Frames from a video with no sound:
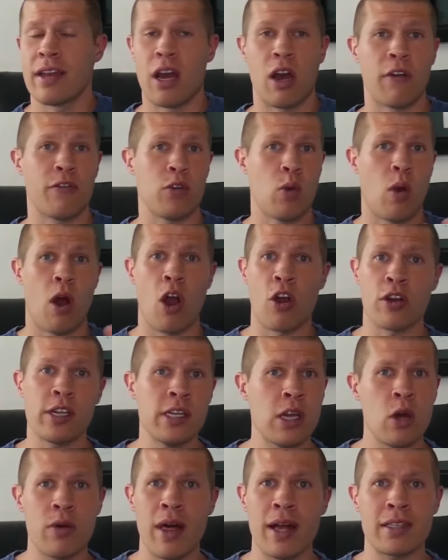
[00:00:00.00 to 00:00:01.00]
Now, if you
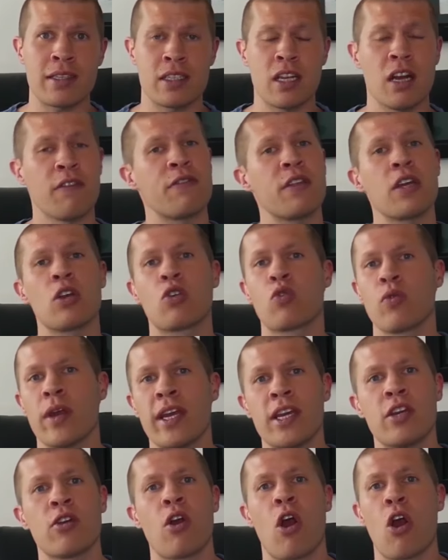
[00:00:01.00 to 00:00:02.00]
already know that stuff, then
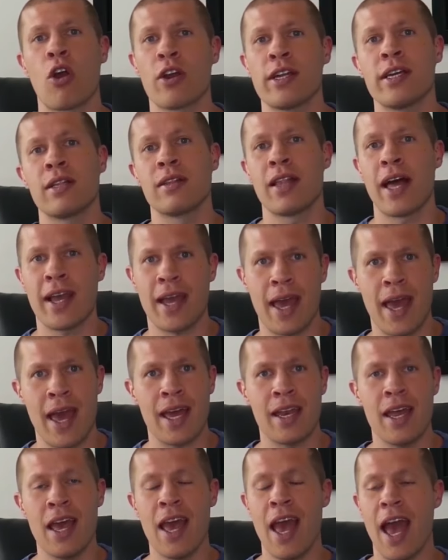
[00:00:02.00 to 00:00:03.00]
great, you're already a leg
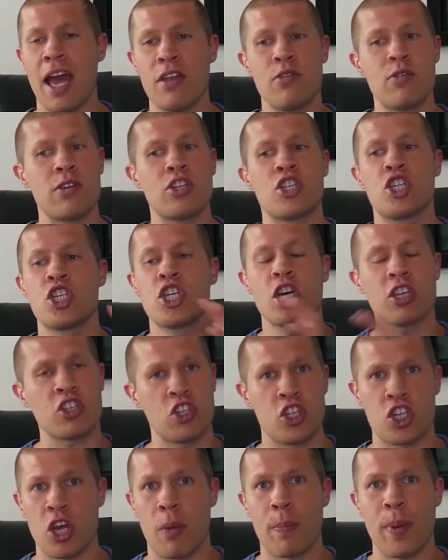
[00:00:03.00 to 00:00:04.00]
ahead and you can
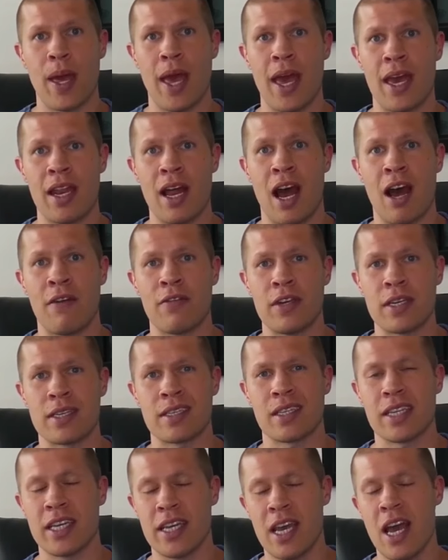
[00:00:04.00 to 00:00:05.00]
just jump ahead,
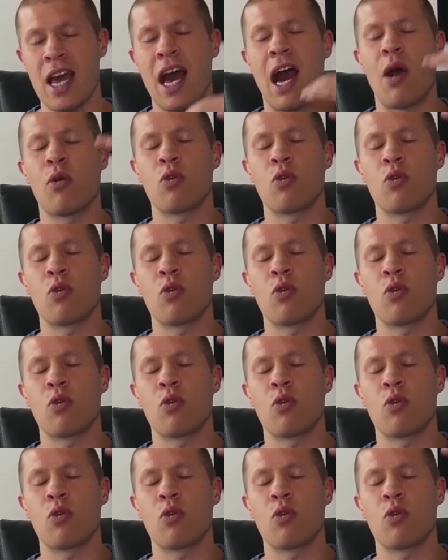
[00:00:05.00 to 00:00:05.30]
obviously.